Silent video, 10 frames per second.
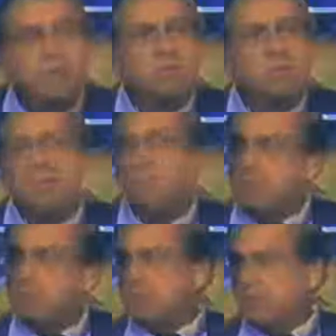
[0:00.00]
$20
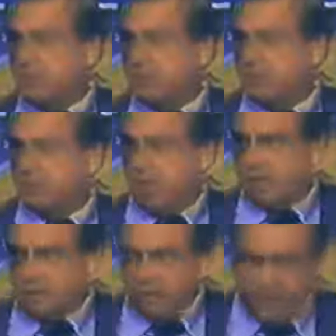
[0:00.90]
million of
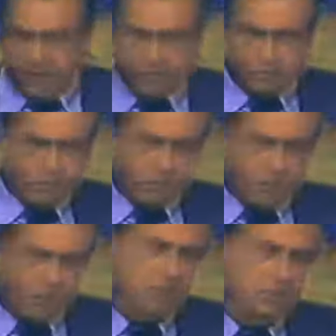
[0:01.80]
that in cash was
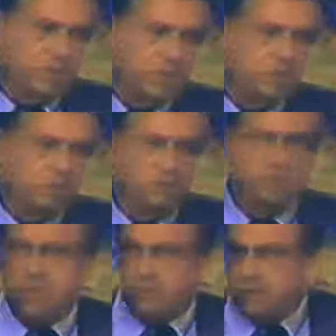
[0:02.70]
taken
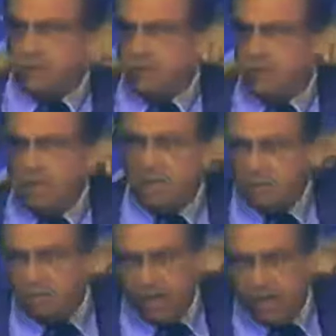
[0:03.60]
to Russia
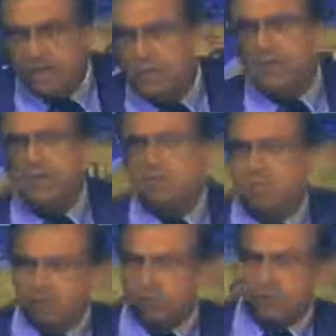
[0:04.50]
by
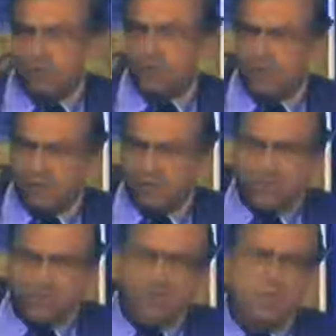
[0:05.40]
former Secretary of
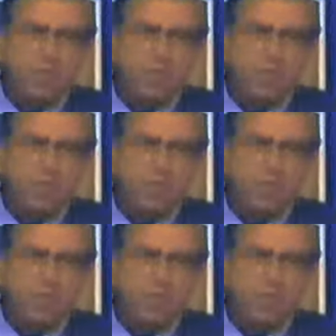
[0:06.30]
State